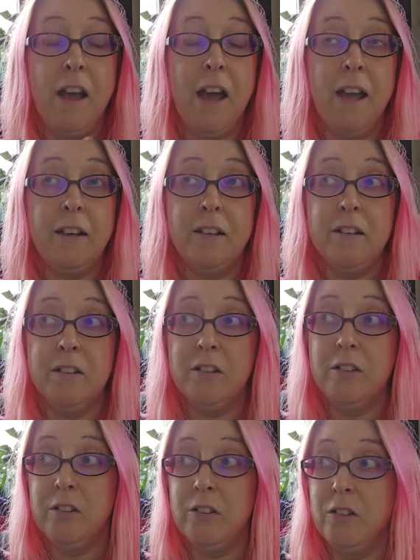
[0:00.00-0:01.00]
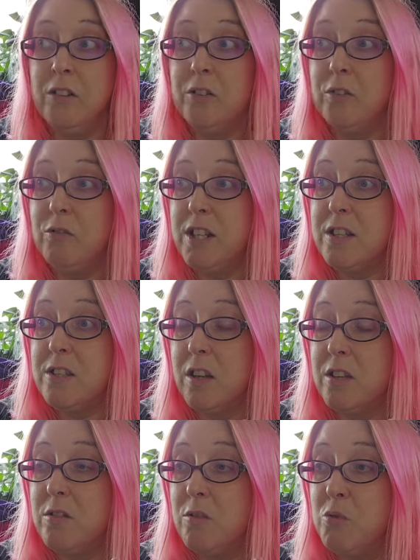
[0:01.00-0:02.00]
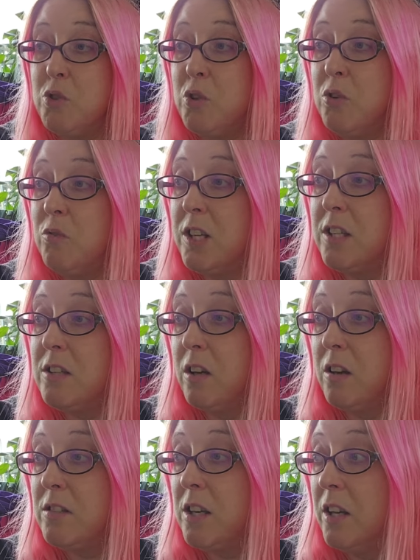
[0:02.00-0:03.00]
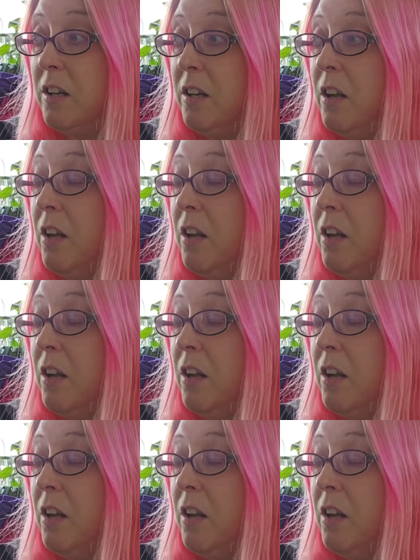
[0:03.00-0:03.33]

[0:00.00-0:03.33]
and done another restart. So it was two restarts in,